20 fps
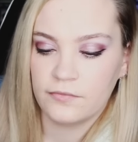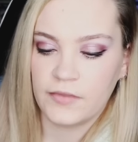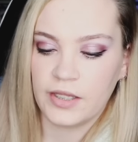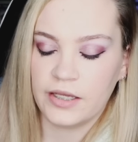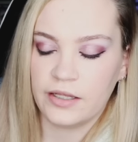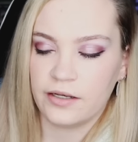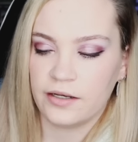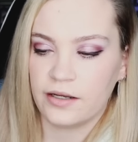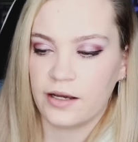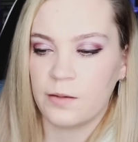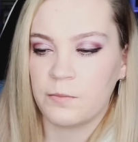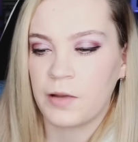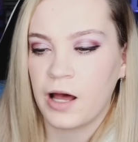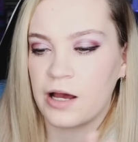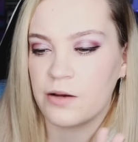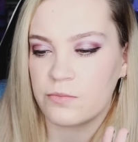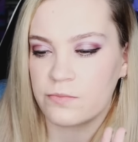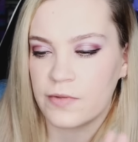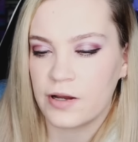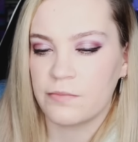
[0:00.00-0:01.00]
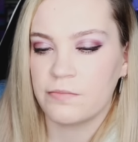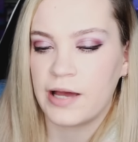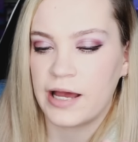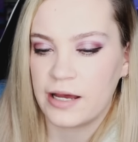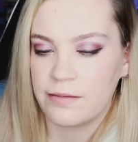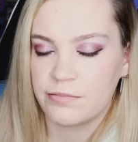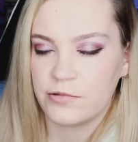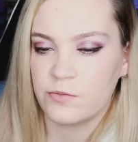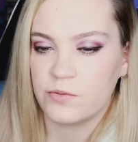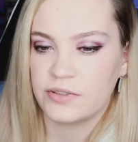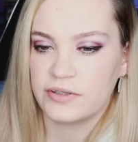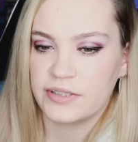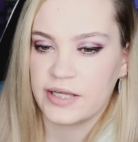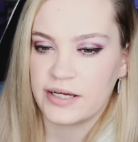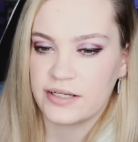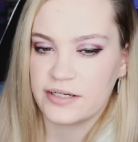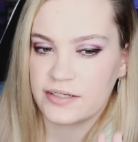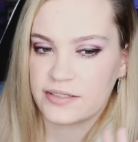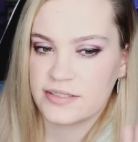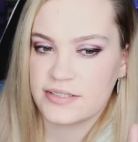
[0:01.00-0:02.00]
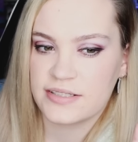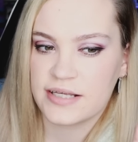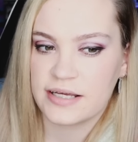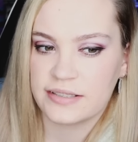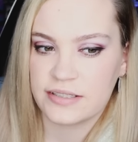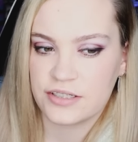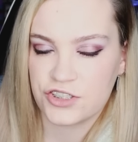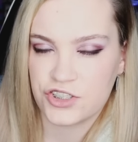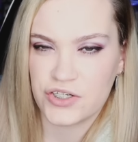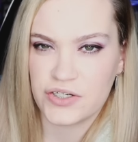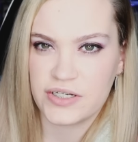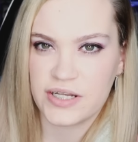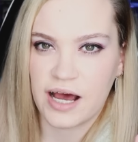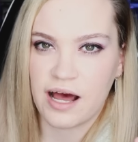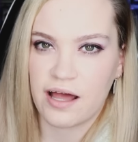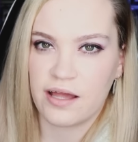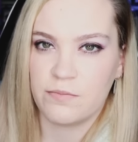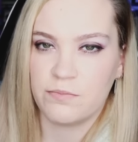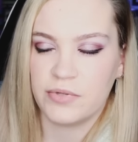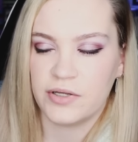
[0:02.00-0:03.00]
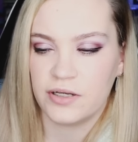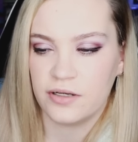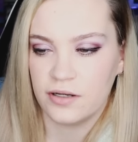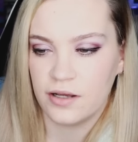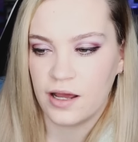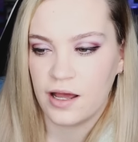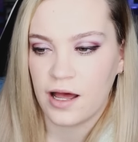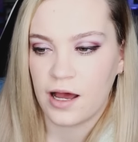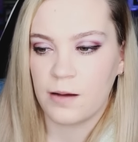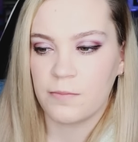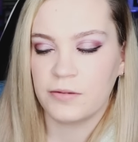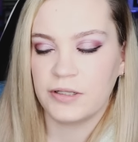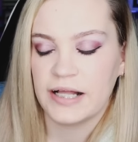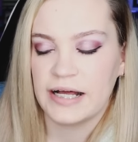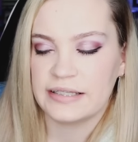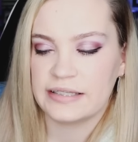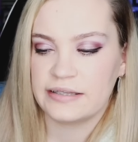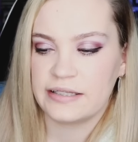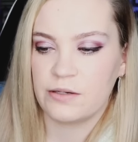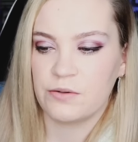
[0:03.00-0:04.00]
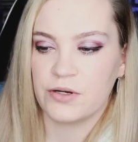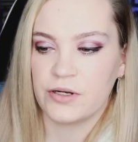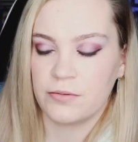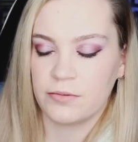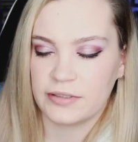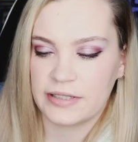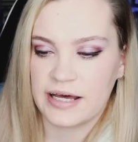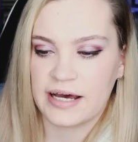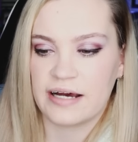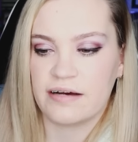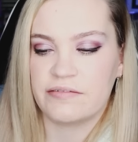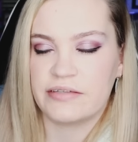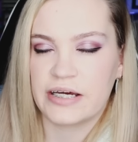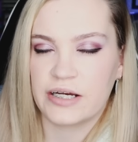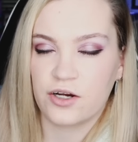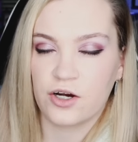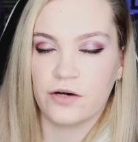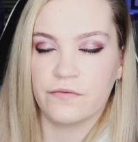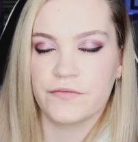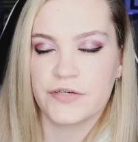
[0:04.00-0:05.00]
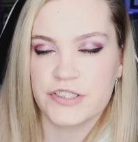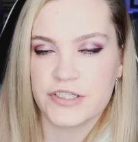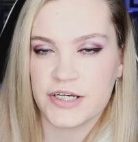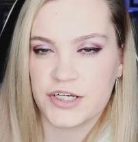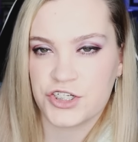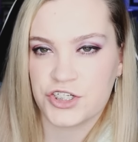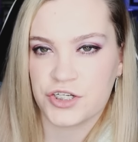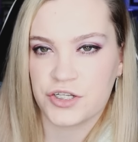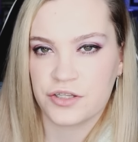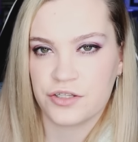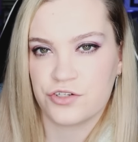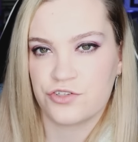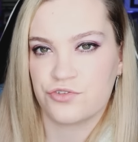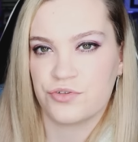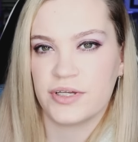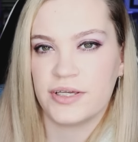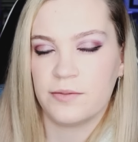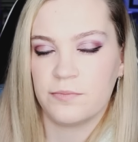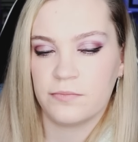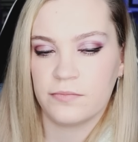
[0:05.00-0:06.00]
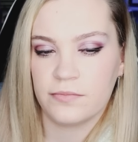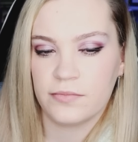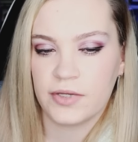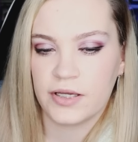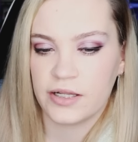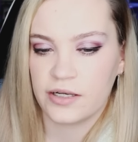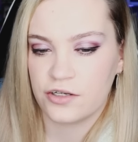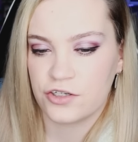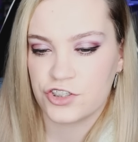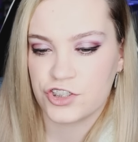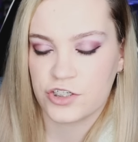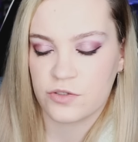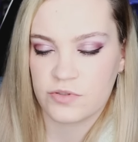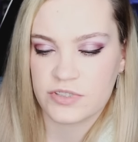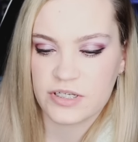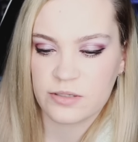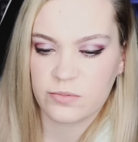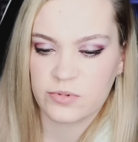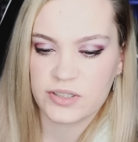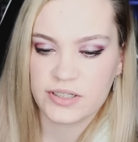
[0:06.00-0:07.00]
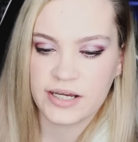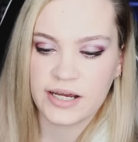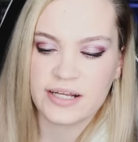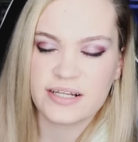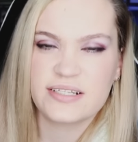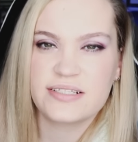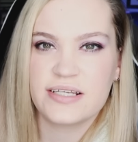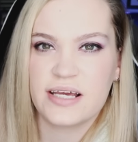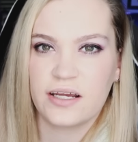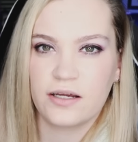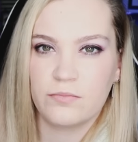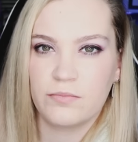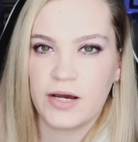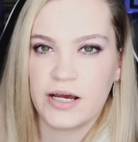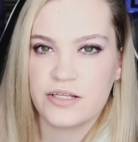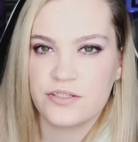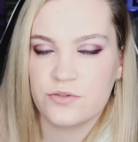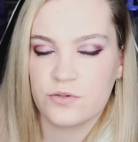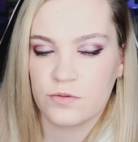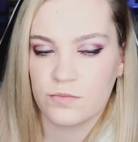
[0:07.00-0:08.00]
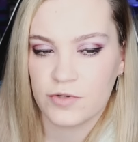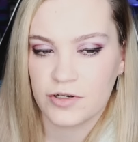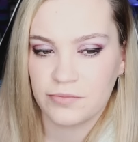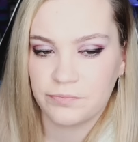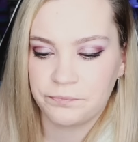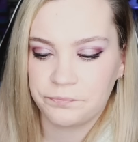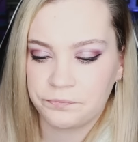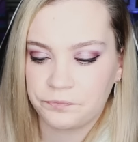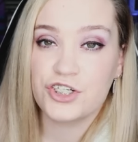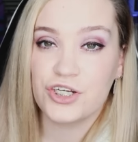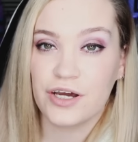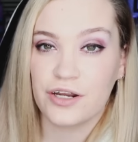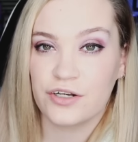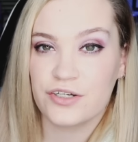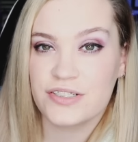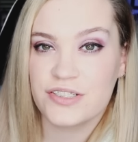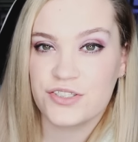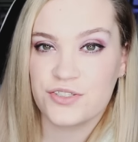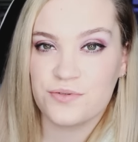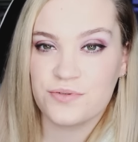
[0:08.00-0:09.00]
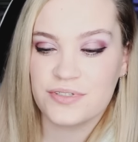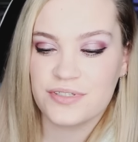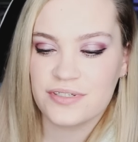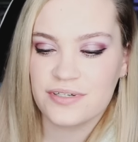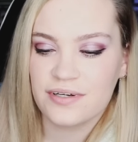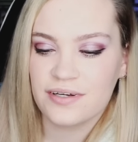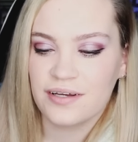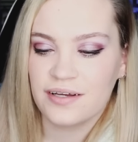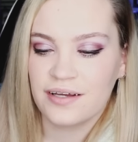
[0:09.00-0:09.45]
And I'm happy with that. It's sad that she died, but I'm glad that they were able to have that conversation in the dream, and she was able to kind of say goodbye to her mom. She got a suit.